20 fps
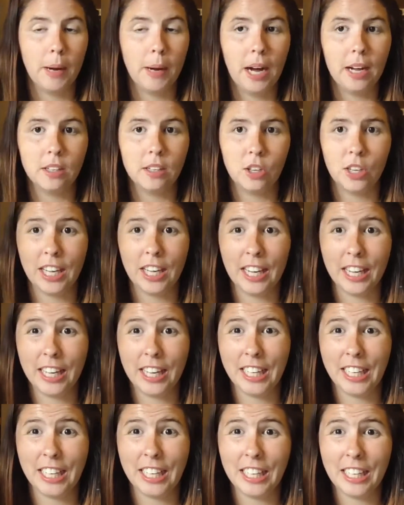but you
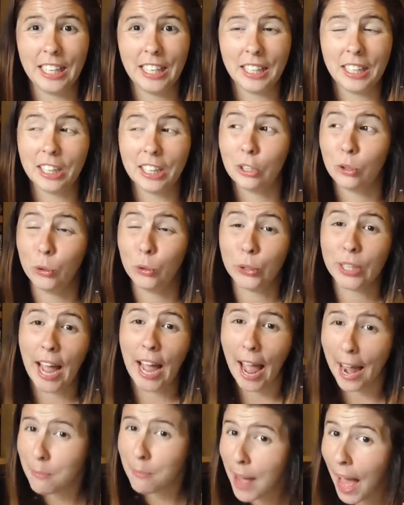hear good
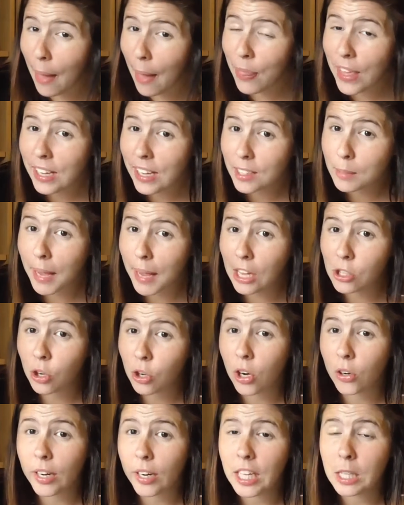and bad things about
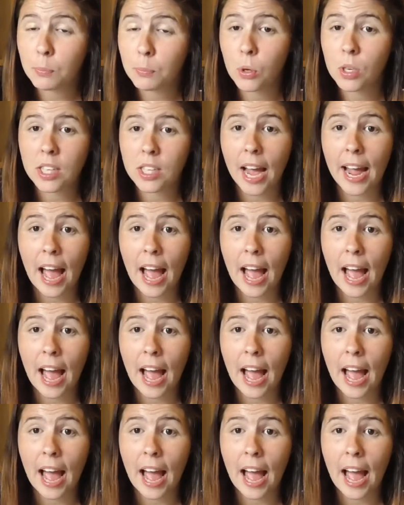John Green's books.